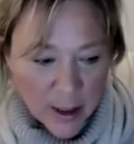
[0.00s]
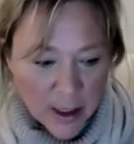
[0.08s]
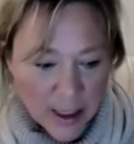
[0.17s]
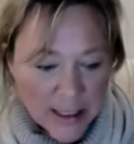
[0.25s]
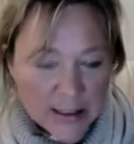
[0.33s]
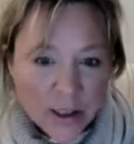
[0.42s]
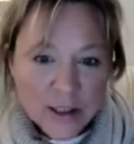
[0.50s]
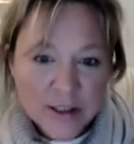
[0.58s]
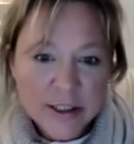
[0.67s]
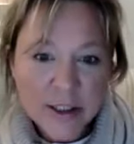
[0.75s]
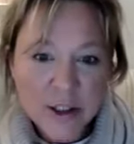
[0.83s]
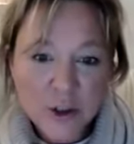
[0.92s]
it's
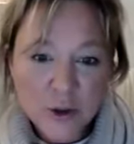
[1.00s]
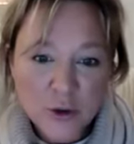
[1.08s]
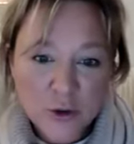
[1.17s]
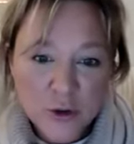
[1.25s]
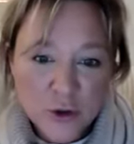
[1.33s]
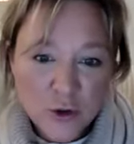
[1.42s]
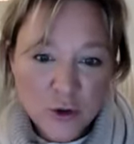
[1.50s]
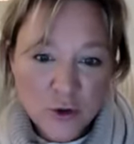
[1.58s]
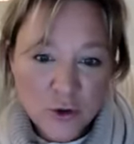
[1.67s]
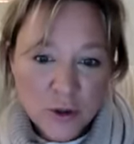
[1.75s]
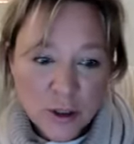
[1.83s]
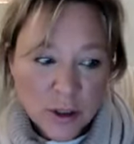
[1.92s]
asking you
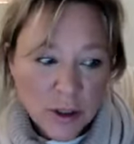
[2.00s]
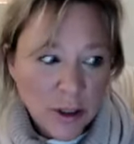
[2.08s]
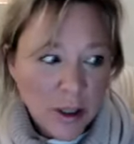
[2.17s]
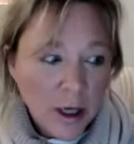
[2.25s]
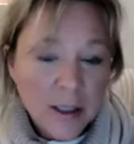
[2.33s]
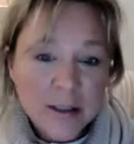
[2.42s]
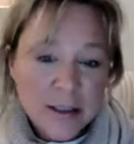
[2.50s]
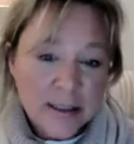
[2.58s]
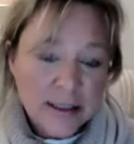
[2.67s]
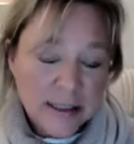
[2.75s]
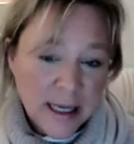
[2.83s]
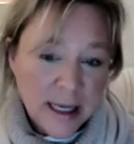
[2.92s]
to
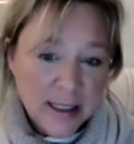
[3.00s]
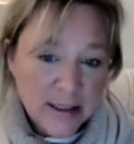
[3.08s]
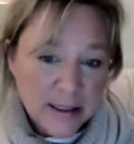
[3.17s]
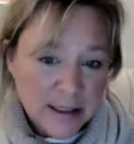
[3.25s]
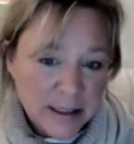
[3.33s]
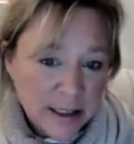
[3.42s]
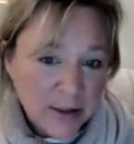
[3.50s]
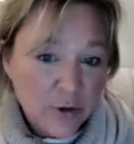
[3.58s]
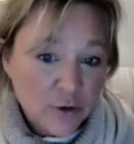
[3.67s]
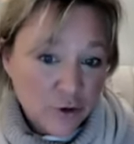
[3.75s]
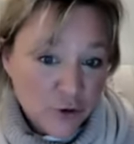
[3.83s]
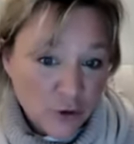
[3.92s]
understand, to see the
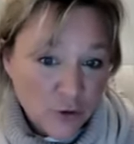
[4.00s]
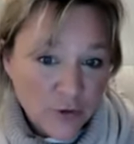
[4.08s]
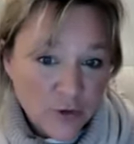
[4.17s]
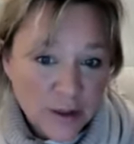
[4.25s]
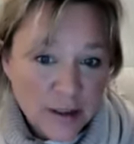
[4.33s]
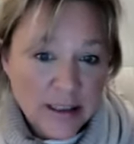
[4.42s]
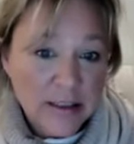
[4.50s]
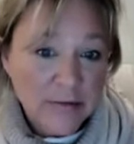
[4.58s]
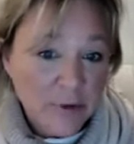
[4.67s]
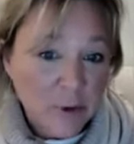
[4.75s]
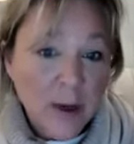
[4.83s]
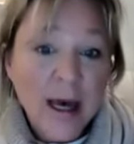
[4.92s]
truth in this
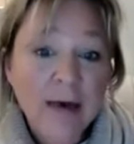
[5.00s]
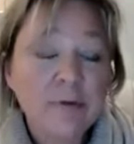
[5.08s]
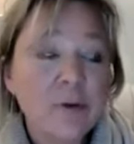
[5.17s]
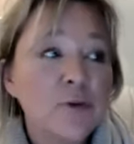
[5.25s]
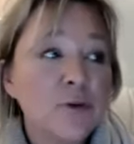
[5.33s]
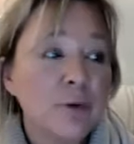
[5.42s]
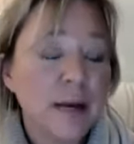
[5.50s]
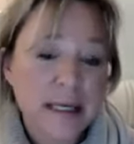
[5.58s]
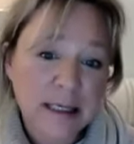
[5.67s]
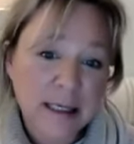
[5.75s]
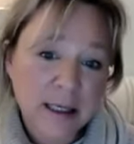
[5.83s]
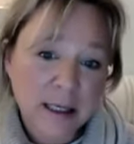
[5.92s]
if you haven't
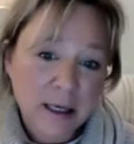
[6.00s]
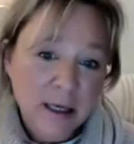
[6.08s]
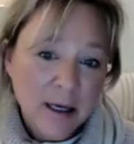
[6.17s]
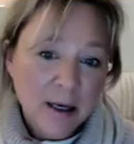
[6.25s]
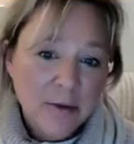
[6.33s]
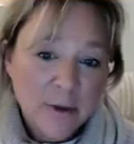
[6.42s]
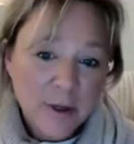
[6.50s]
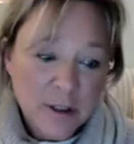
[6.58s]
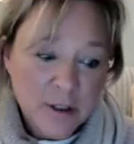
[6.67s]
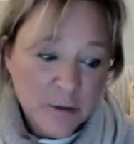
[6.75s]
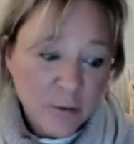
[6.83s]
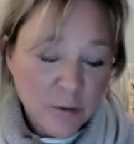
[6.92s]
already,
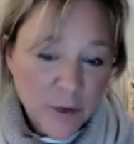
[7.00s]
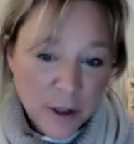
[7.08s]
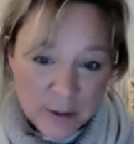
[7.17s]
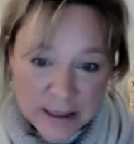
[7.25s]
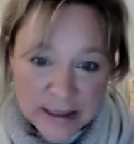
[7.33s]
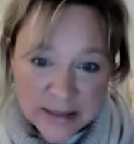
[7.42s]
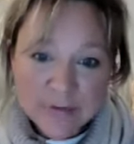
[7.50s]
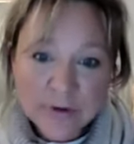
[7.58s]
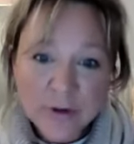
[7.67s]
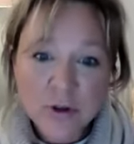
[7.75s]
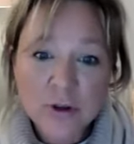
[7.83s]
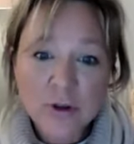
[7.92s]
that although it's
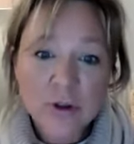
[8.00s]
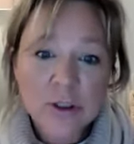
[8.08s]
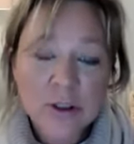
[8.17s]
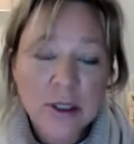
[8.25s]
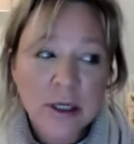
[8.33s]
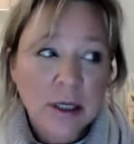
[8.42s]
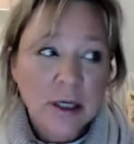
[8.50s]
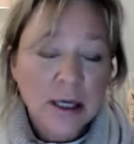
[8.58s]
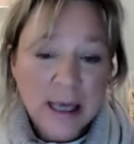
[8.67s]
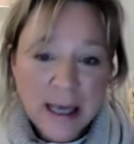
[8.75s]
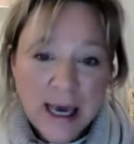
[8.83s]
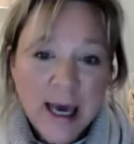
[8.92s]
difficult,
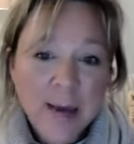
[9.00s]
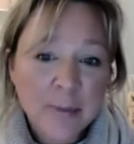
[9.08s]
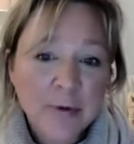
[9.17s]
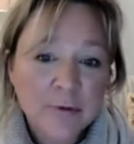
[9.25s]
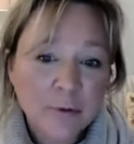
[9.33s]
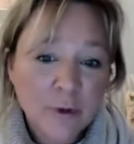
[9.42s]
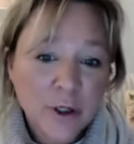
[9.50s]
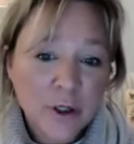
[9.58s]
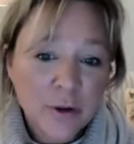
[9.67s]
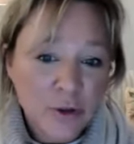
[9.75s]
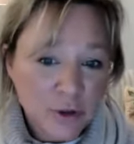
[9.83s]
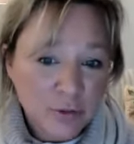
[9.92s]
it happened for
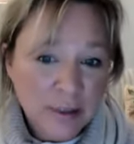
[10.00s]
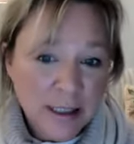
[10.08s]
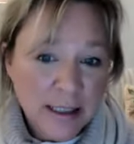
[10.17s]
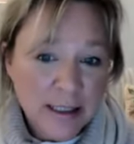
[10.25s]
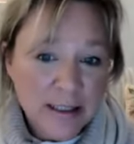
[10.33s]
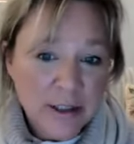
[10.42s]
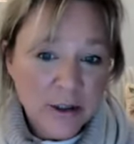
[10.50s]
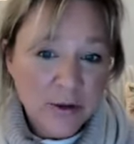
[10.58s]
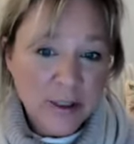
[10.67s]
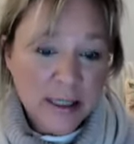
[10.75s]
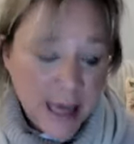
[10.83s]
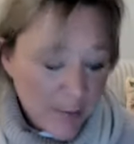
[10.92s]
you to release you.
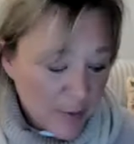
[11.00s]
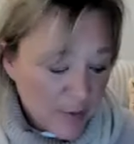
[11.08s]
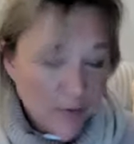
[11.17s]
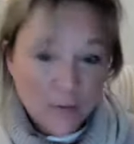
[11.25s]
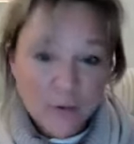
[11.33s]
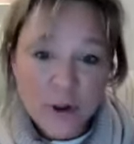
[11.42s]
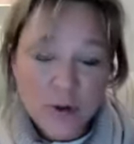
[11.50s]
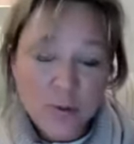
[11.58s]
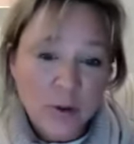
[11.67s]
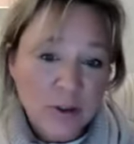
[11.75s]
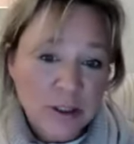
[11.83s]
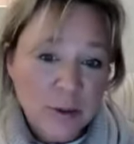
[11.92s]
It happened for you
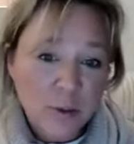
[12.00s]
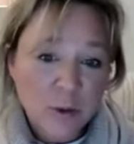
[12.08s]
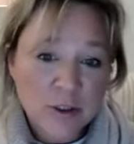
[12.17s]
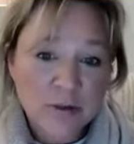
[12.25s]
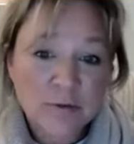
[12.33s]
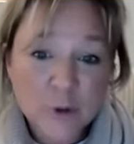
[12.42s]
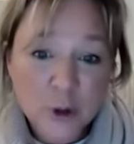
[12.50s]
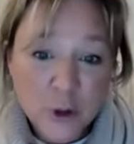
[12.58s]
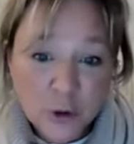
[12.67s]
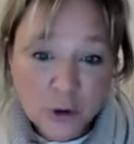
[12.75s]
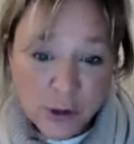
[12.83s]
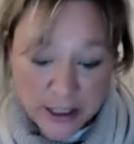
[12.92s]
because it wasn't for
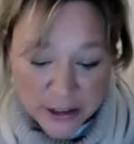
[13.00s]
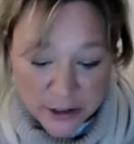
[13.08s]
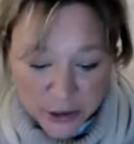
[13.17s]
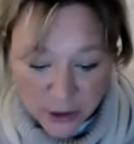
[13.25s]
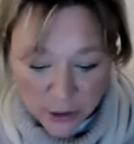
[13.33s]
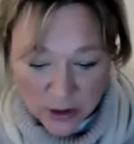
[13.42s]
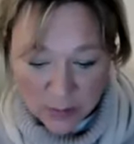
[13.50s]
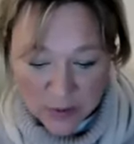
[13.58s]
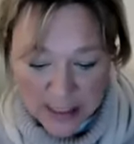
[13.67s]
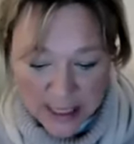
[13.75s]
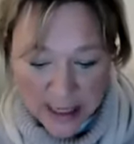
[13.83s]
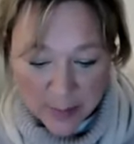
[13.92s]
your greatest good that
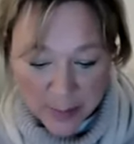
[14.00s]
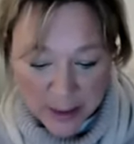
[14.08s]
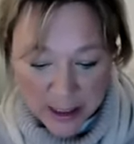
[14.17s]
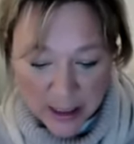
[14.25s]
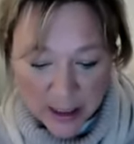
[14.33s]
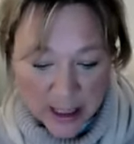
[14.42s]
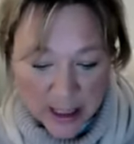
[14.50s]
was happening.